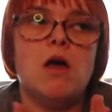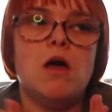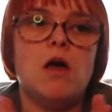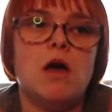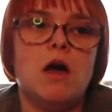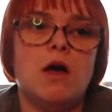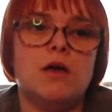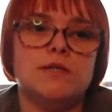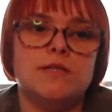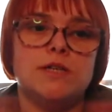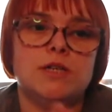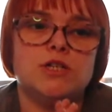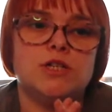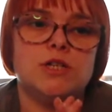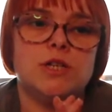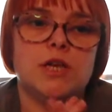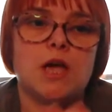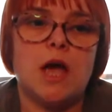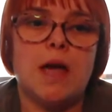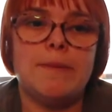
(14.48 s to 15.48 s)
has
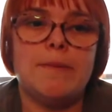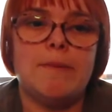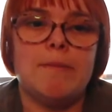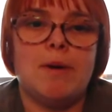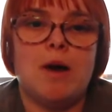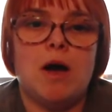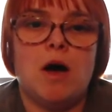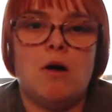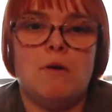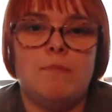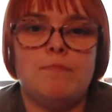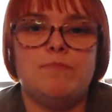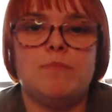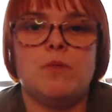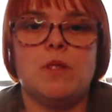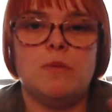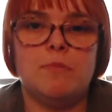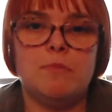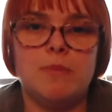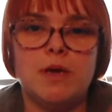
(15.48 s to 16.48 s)
literally came about
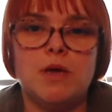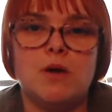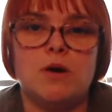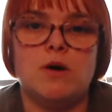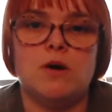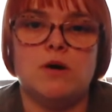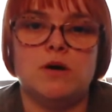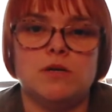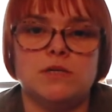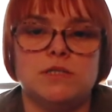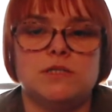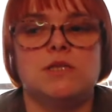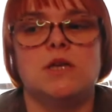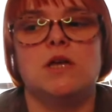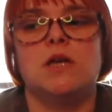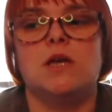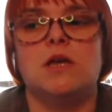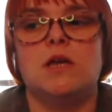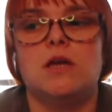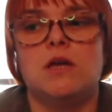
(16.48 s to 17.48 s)
because
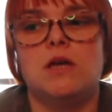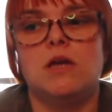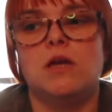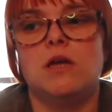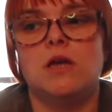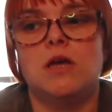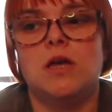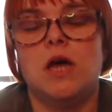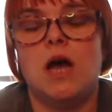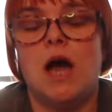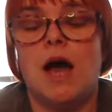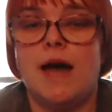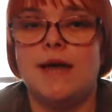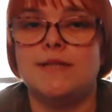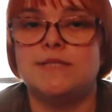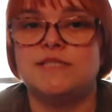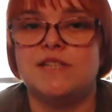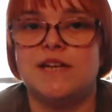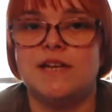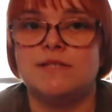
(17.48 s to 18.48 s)
I
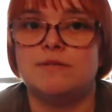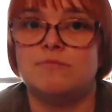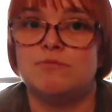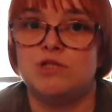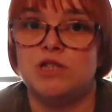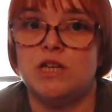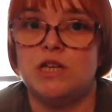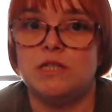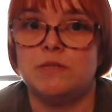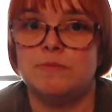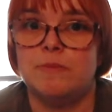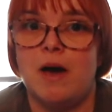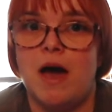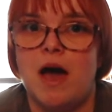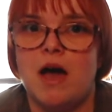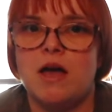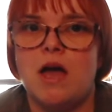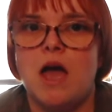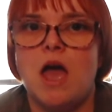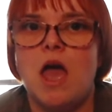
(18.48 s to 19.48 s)
had to take some jeans
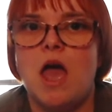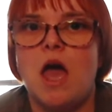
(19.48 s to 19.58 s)
back.